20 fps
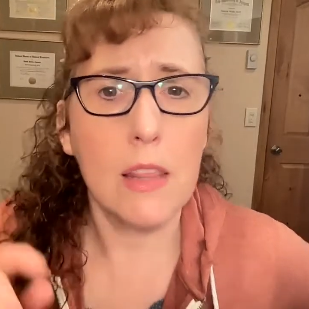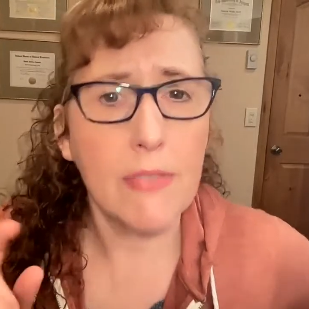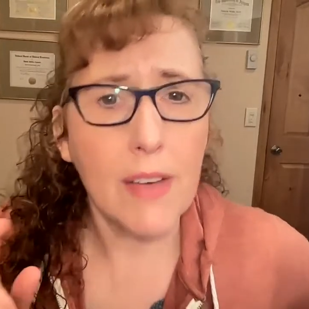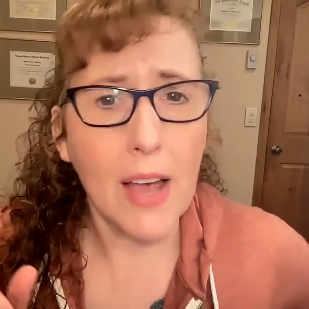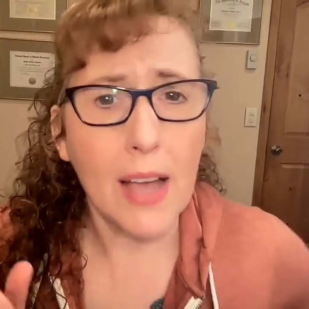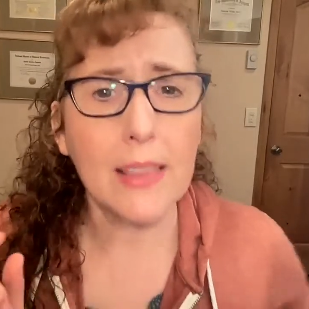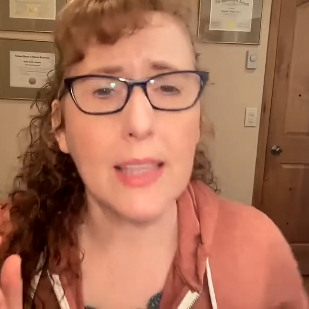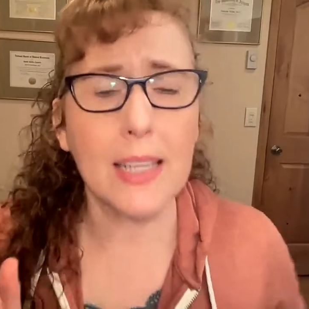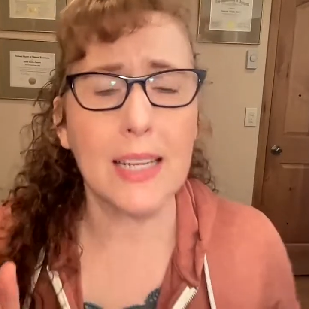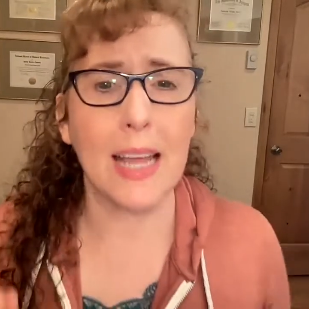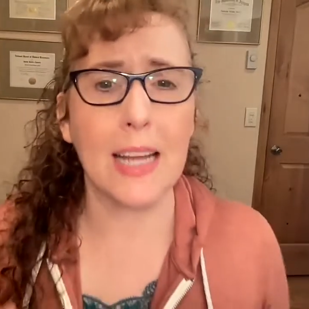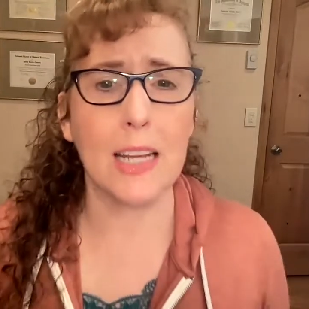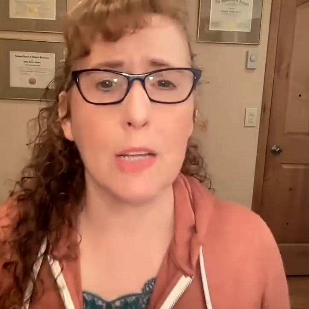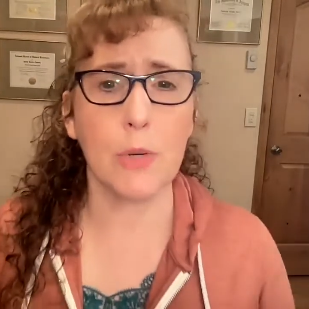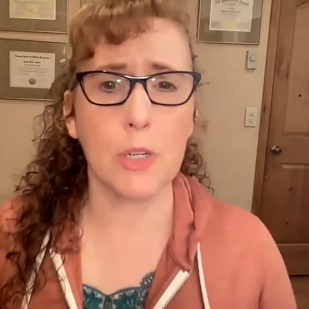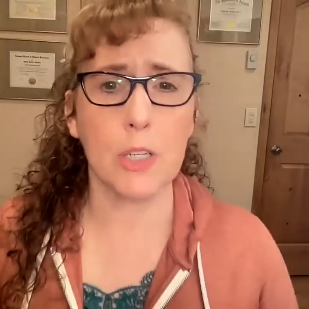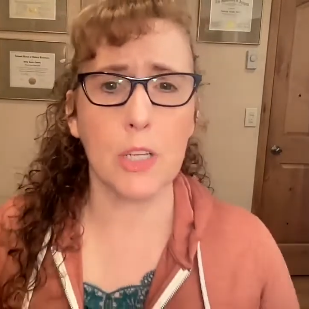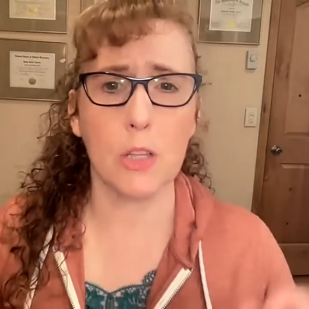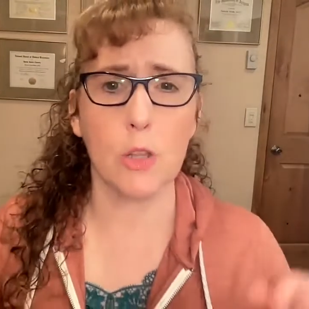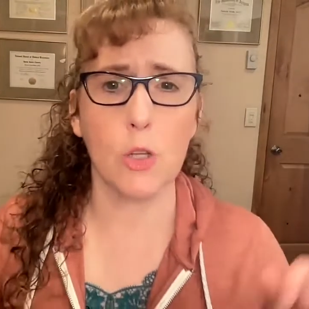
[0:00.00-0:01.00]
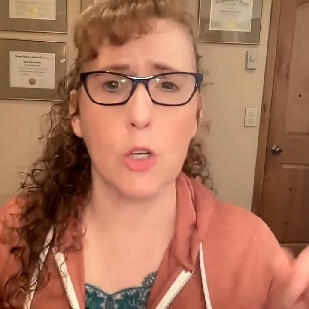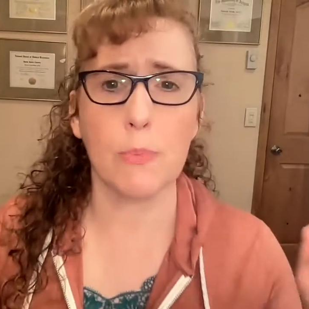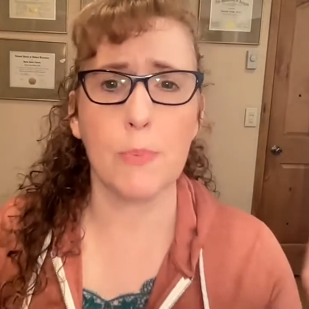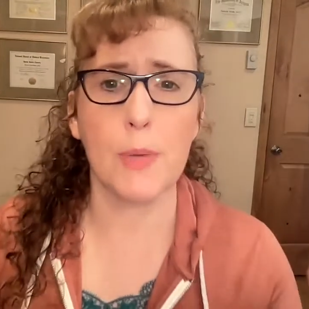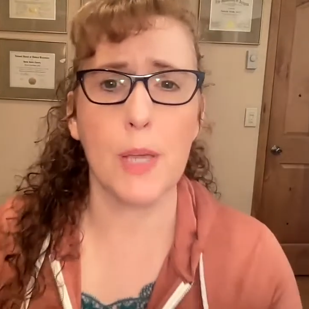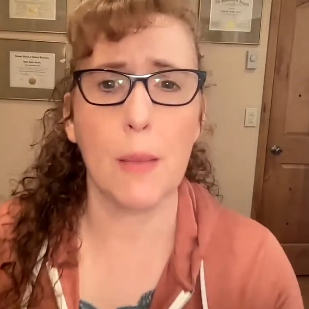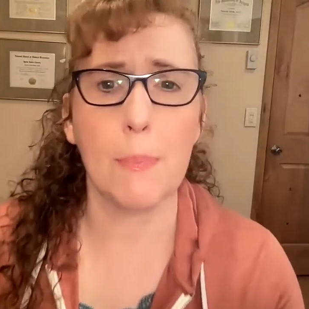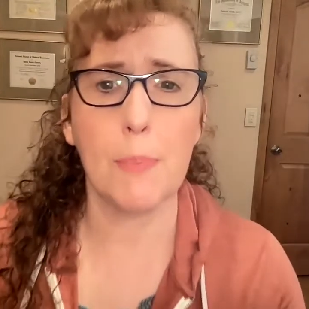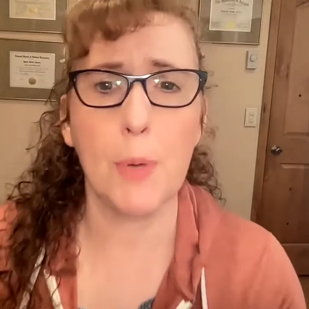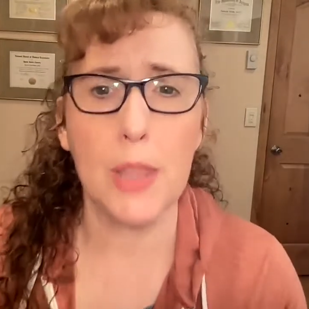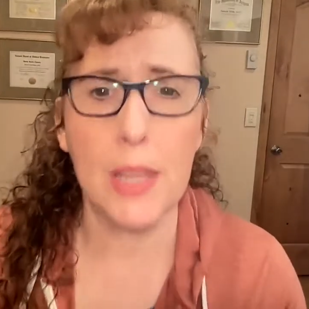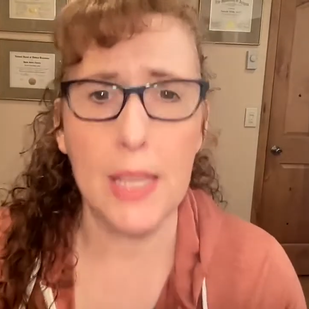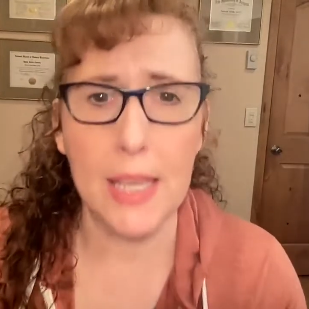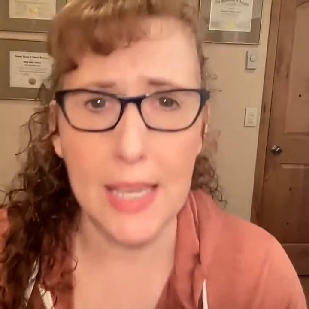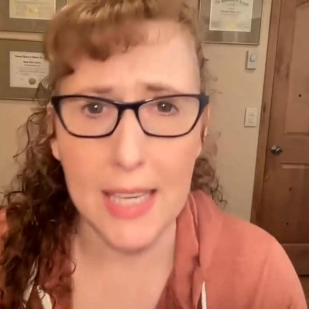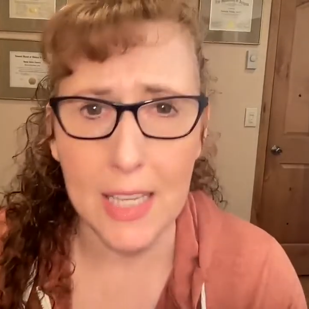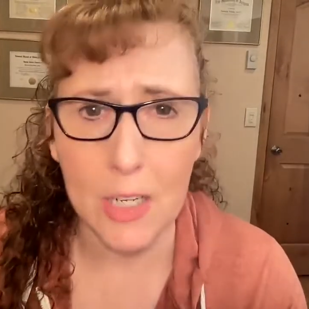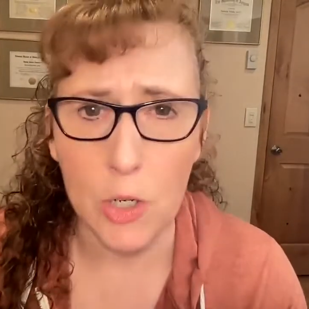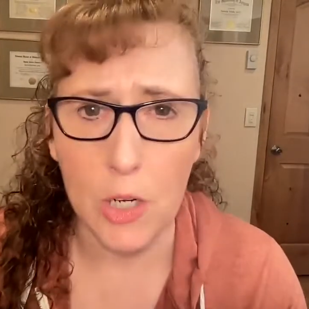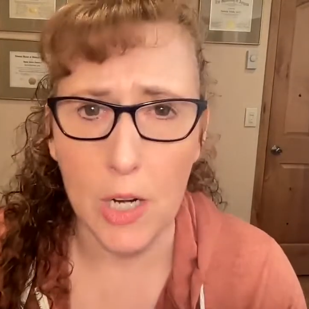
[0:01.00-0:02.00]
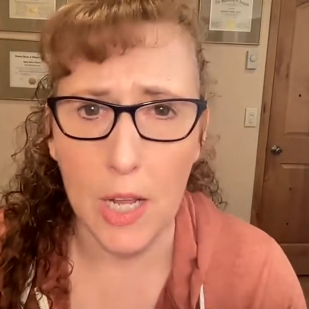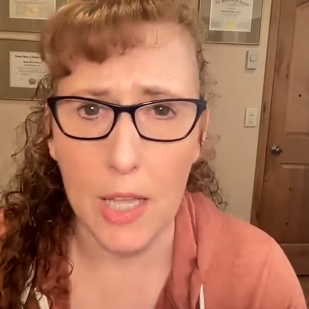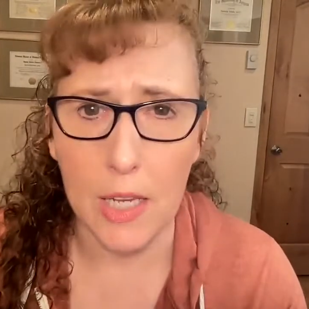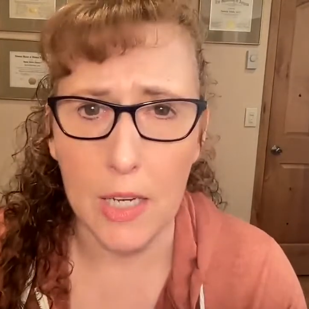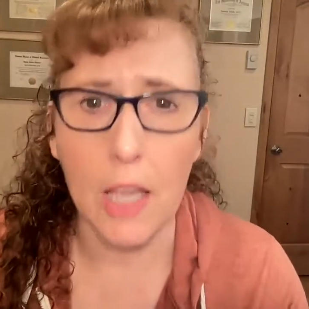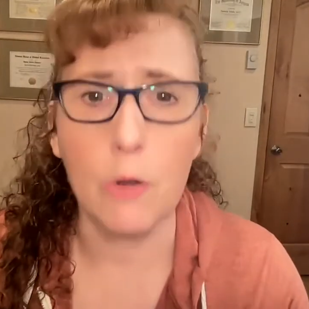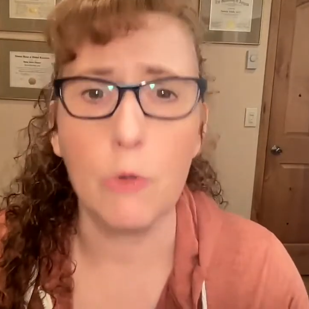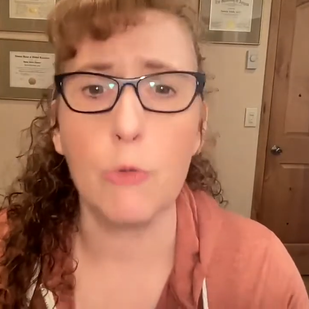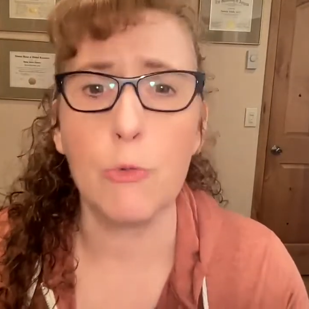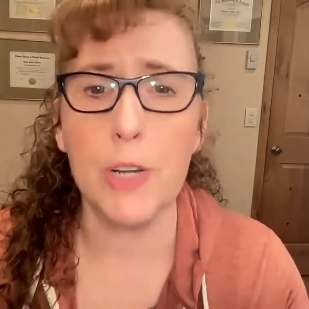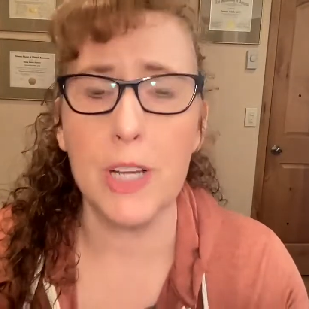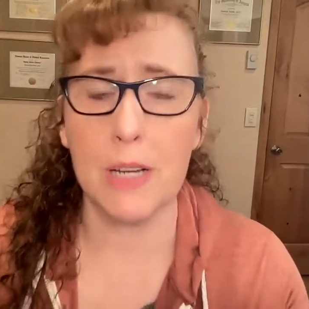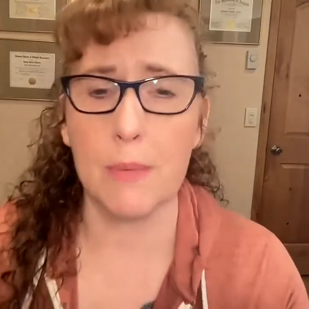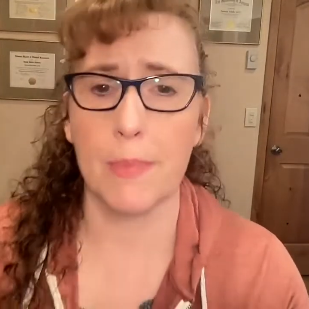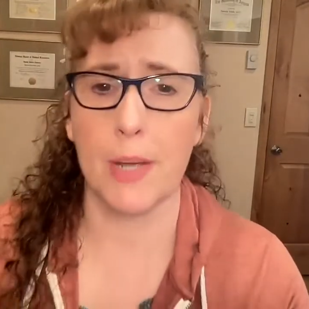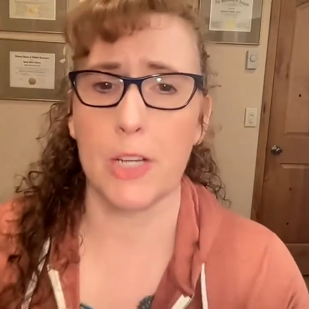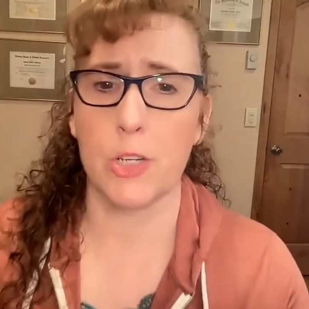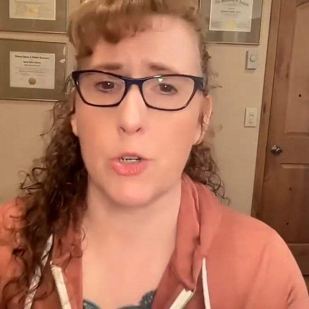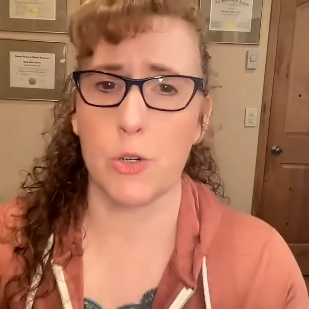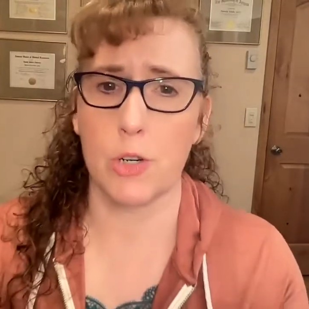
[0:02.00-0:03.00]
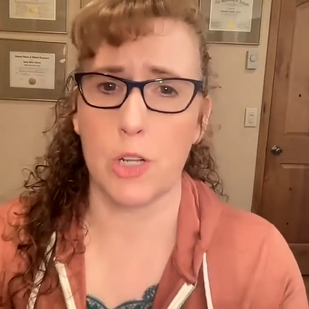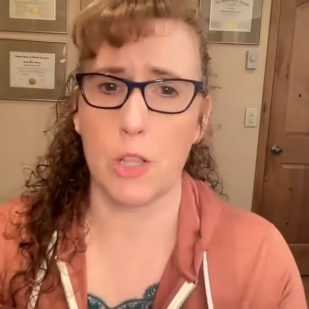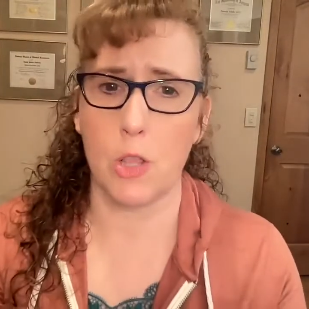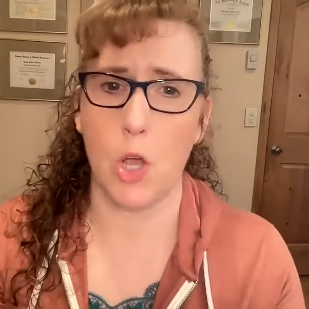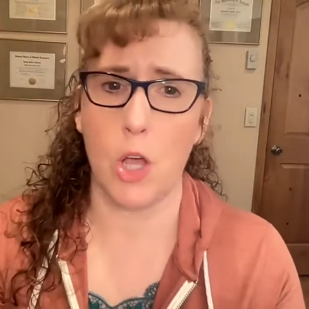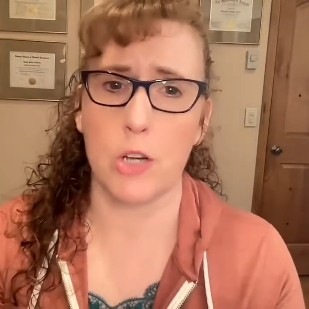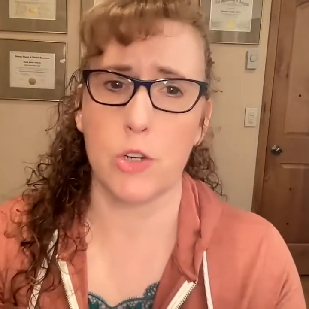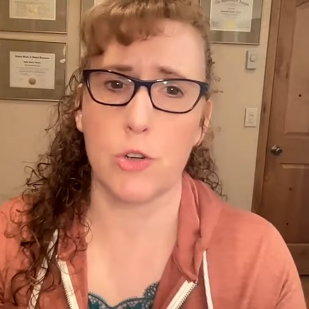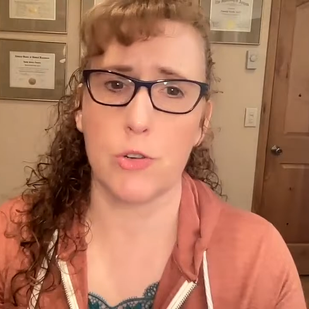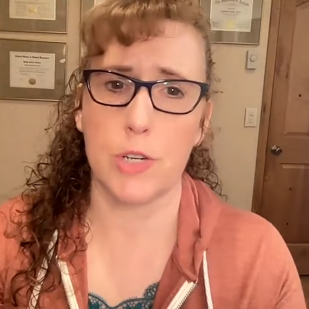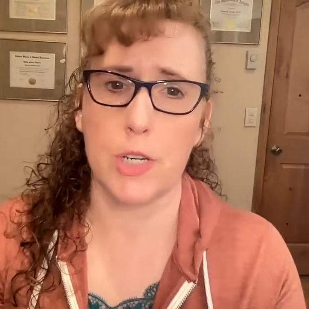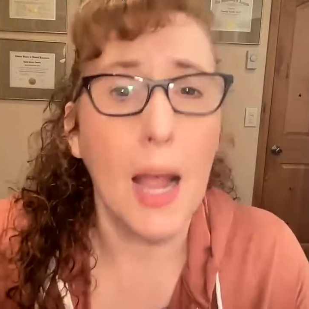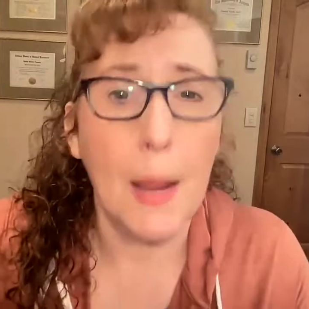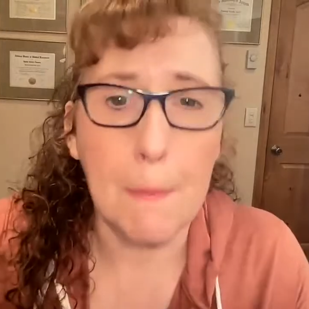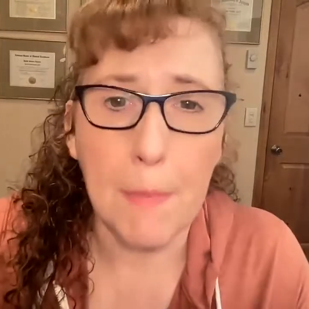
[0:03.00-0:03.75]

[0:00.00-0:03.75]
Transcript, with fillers: The fact that anyone can look me up on the internet and read my dirty laundry.